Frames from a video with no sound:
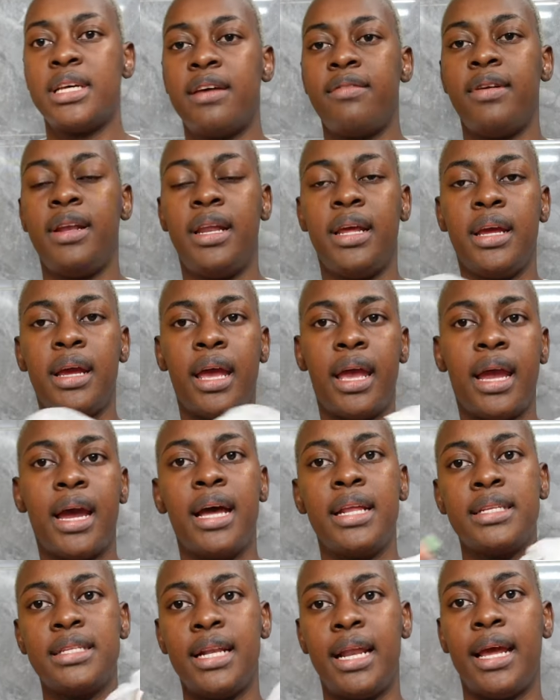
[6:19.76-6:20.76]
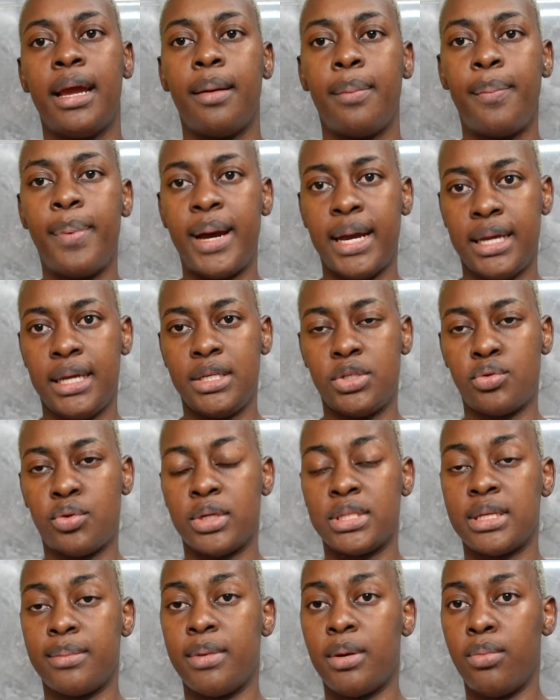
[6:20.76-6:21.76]
traveling, I can't like pack it
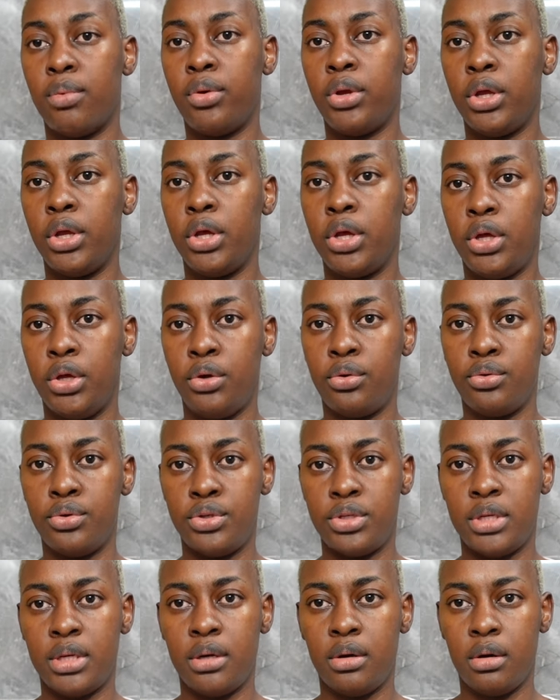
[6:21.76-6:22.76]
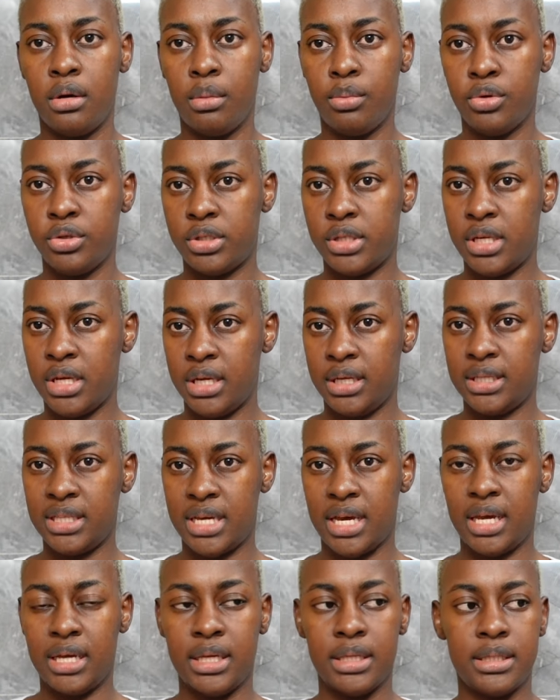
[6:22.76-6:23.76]
because I'm only huge, almost his
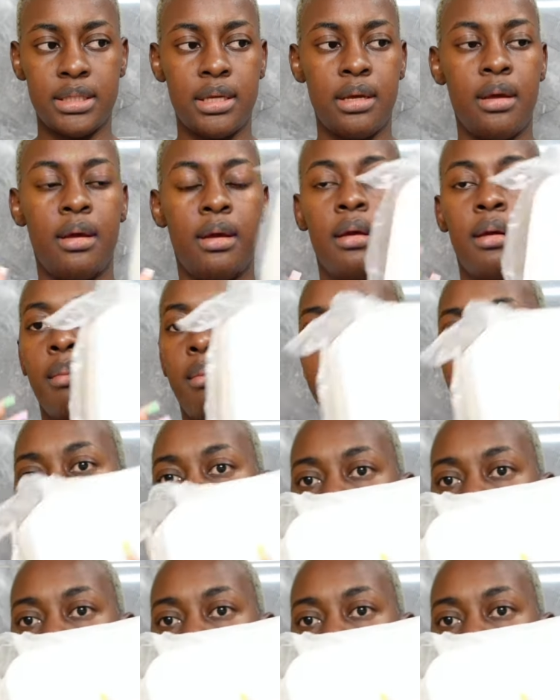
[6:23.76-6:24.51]
size. But